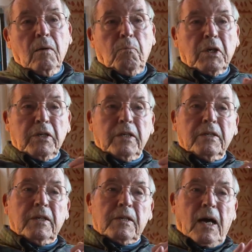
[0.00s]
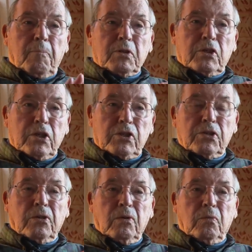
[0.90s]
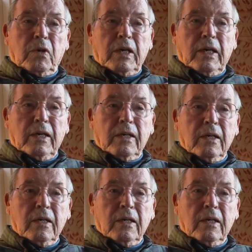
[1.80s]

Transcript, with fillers: but in an oppositional way.